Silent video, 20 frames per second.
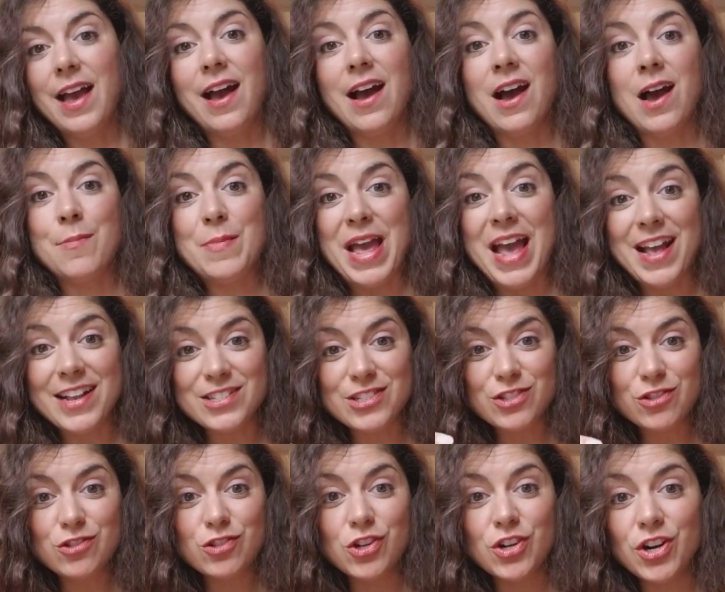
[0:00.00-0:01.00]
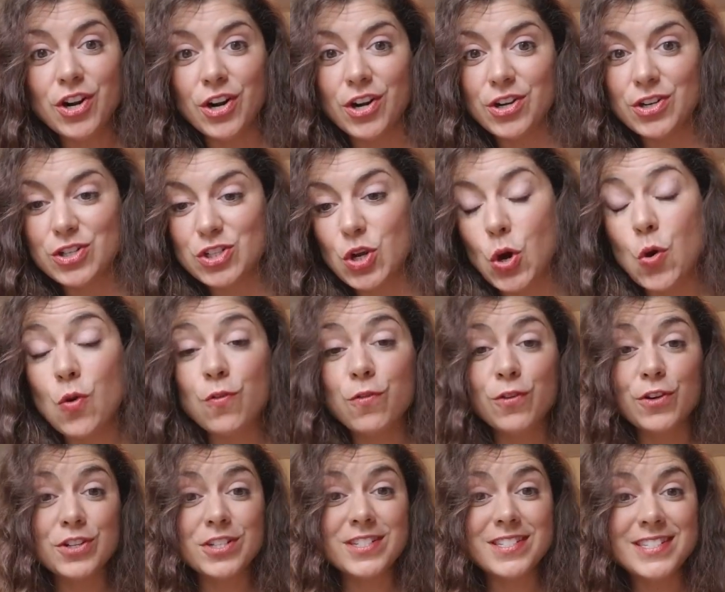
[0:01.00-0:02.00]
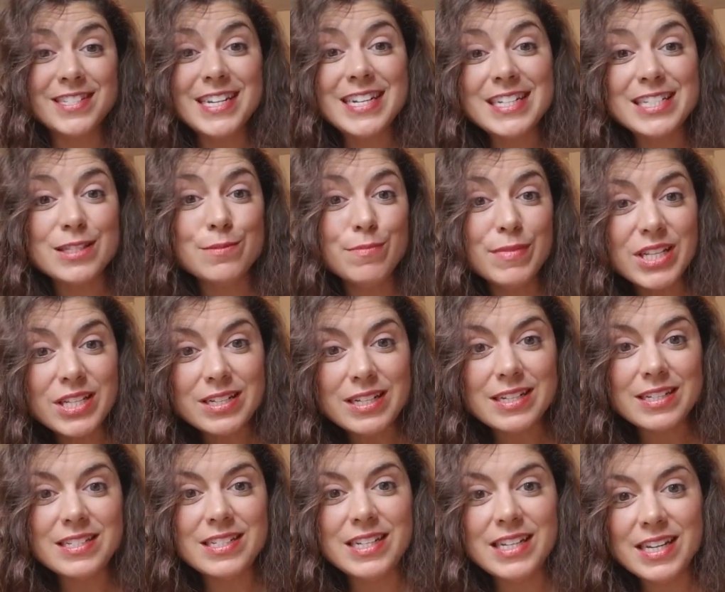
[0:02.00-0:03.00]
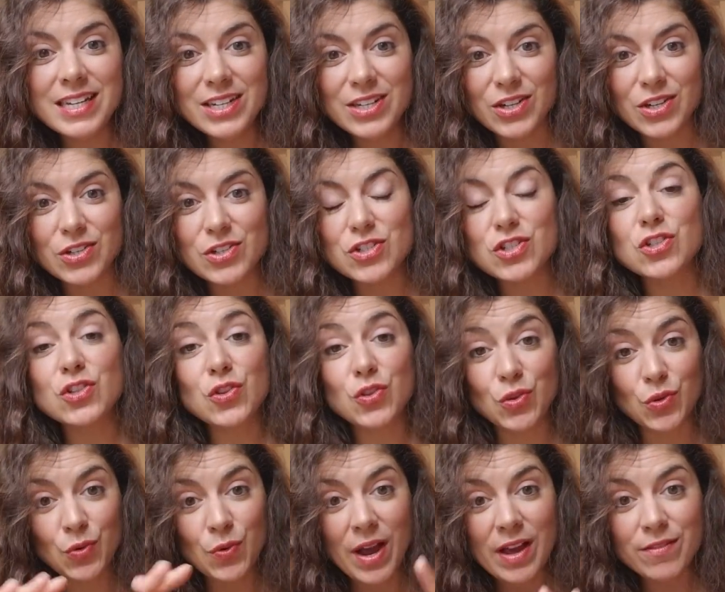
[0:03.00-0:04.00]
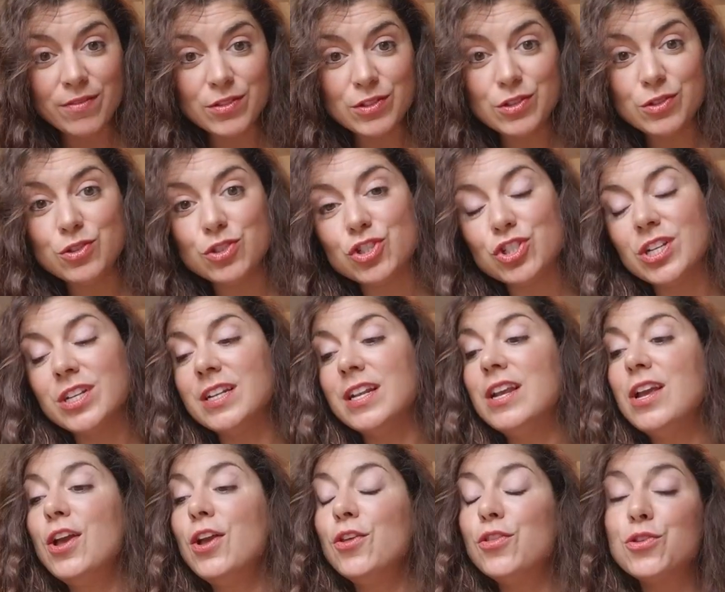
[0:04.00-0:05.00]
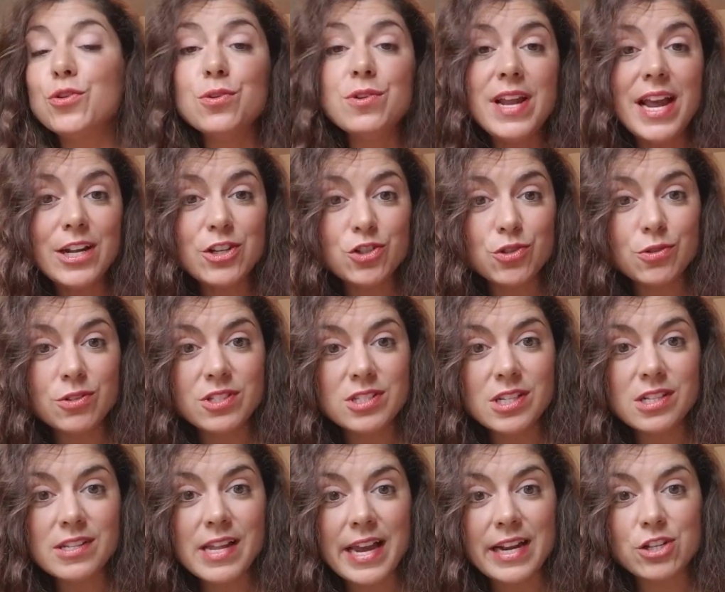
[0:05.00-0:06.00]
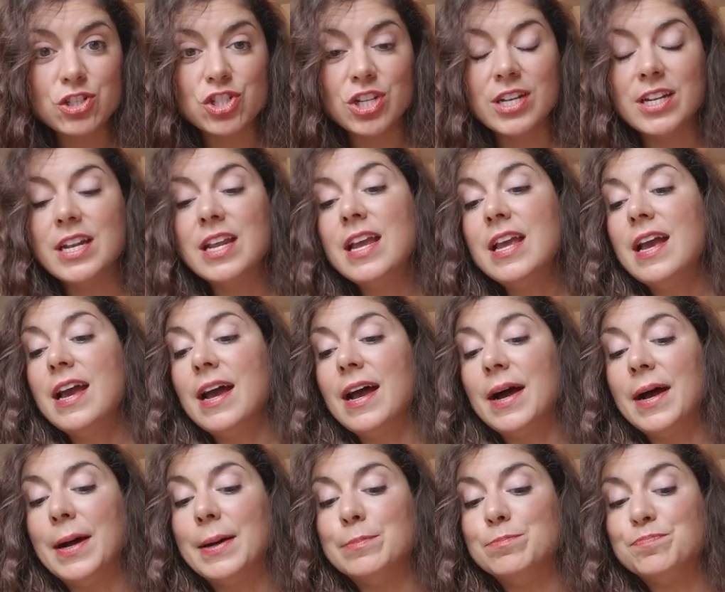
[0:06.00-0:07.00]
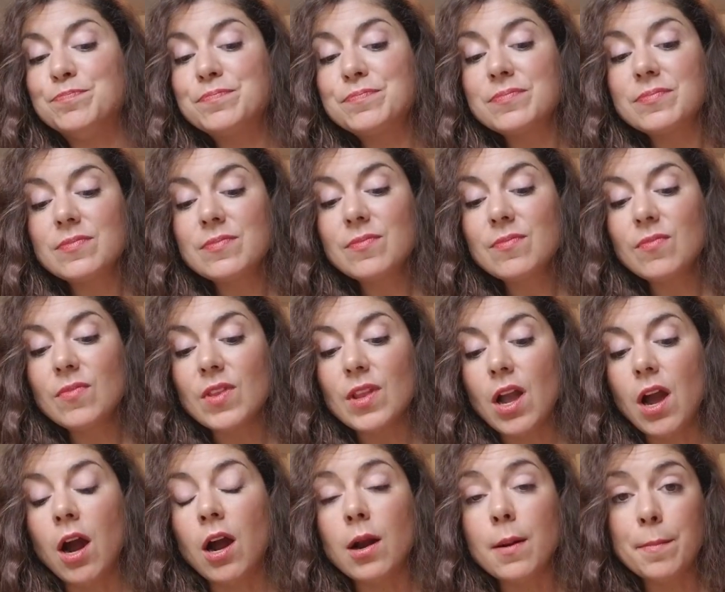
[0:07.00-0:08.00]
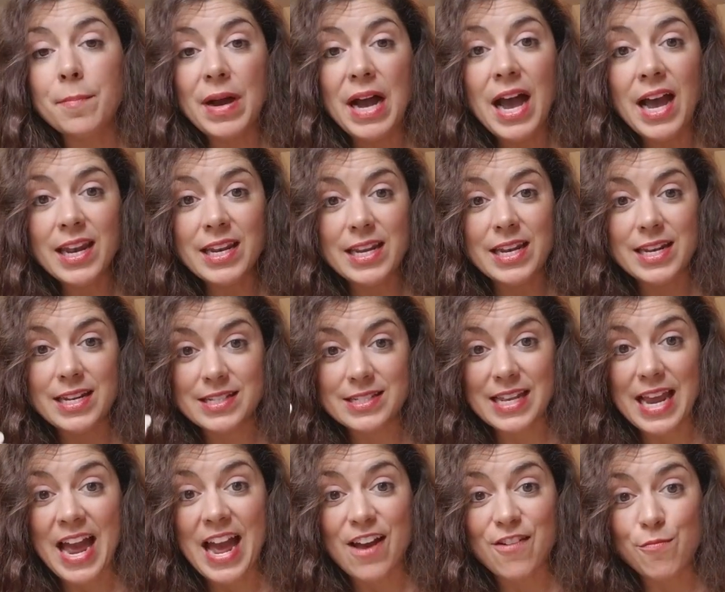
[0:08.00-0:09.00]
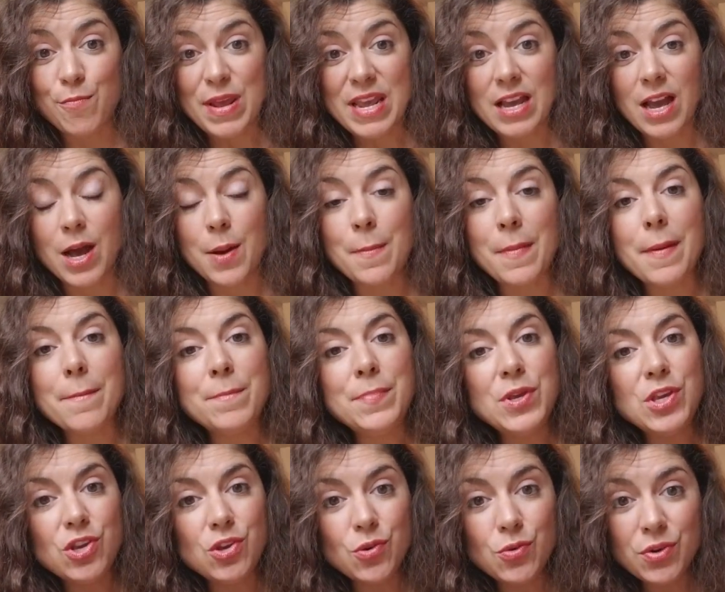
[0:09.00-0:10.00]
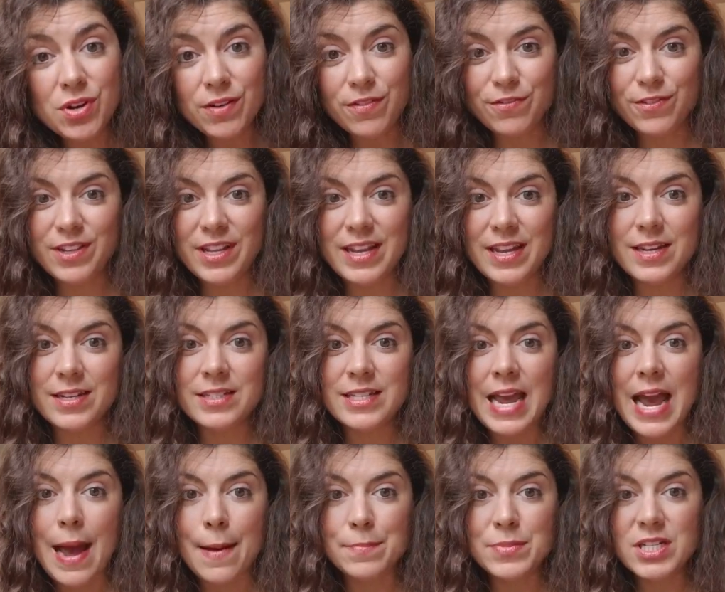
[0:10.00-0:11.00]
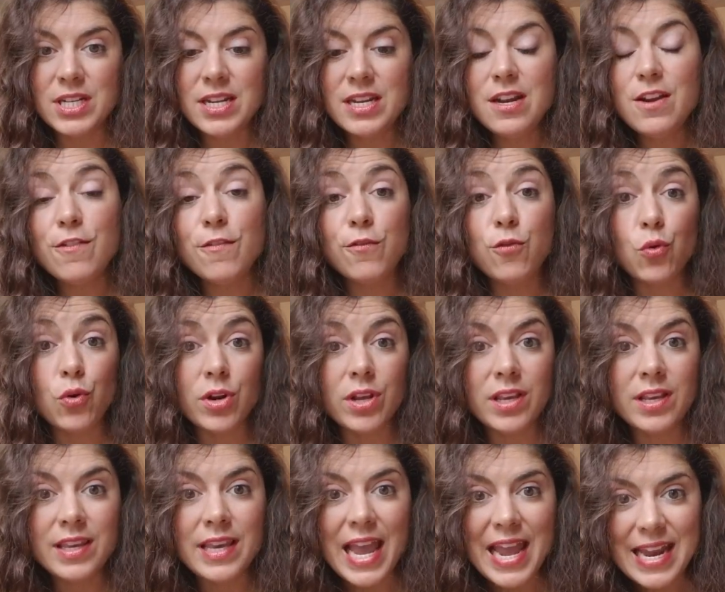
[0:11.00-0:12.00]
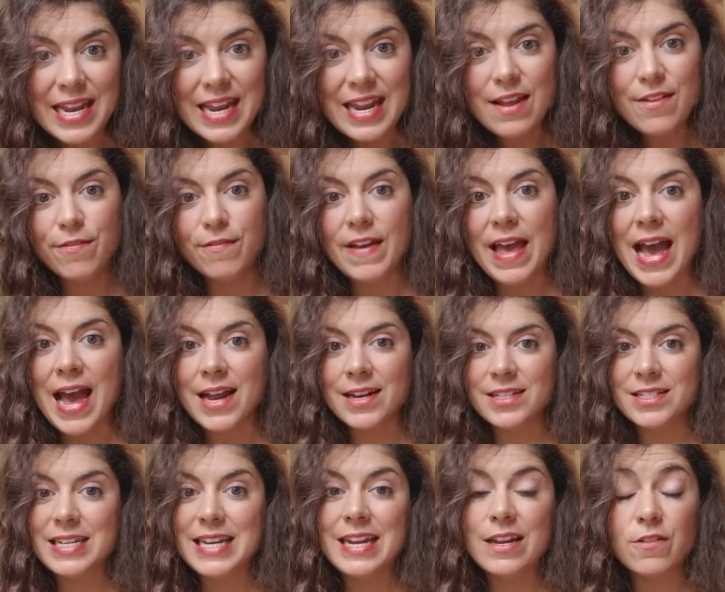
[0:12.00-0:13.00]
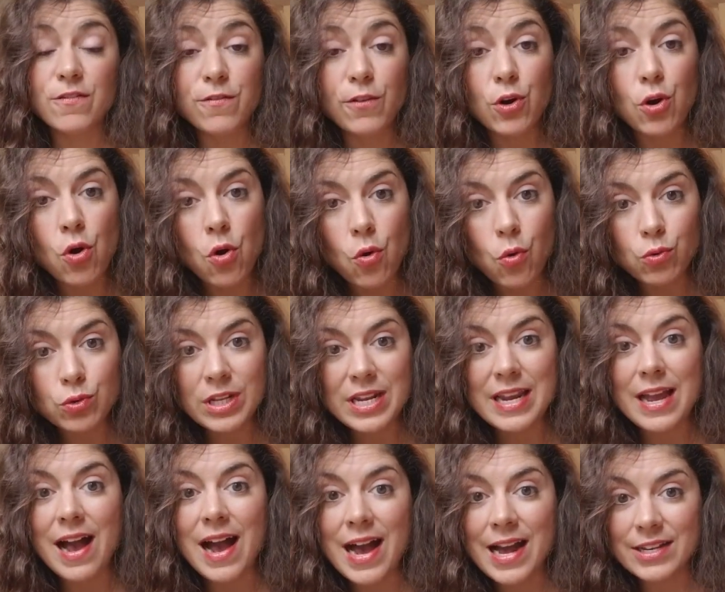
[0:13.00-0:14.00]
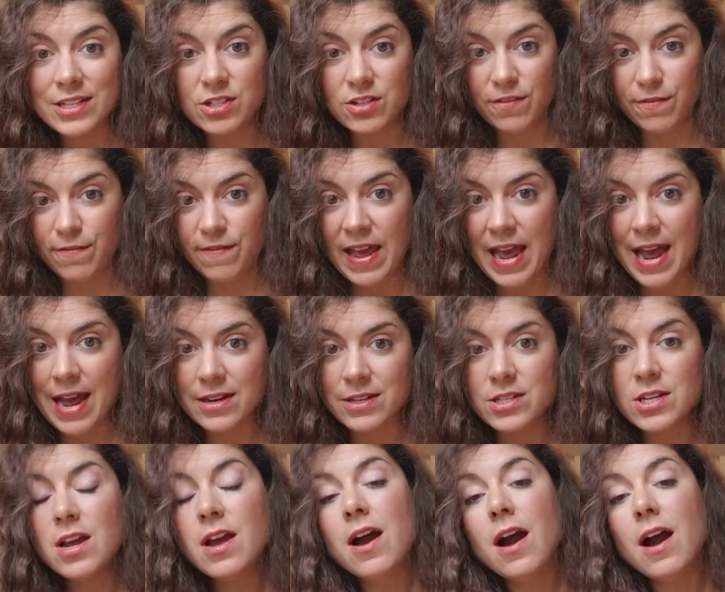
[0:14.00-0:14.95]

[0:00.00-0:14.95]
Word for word: um, has learned over 6 million years through evolution, through natural selection, um, our bodies have become beautifully adapted for gaining fat and for holding on to fat.